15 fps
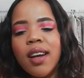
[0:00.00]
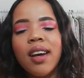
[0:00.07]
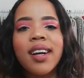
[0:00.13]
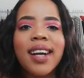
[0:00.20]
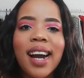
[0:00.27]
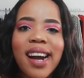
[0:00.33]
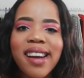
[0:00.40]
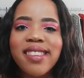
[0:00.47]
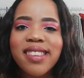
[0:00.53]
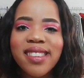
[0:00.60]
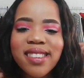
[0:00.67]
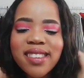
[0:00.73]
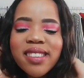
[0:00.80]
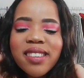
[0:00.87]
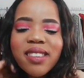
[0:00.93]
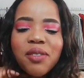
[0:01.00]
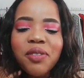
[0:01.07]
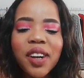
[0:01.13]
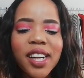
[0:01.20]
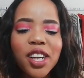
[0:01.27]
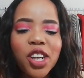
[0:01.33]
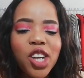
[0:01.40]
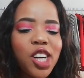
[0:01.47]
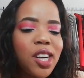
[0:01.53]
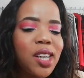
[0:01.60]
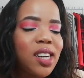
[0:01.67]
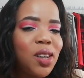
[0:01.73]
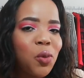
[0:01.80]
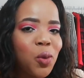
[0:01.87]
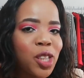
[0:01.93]
Guys, this is the final look.
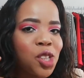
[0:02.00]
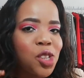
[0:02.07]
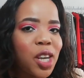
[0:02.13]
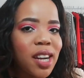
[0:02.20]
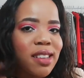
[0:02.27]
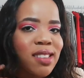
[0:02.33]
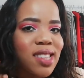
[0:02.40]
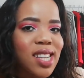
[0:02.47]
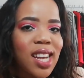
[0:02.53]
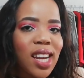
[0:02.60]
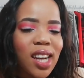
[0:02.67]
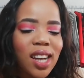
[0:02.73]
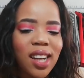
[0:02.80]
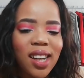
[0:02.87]
What do you guys think?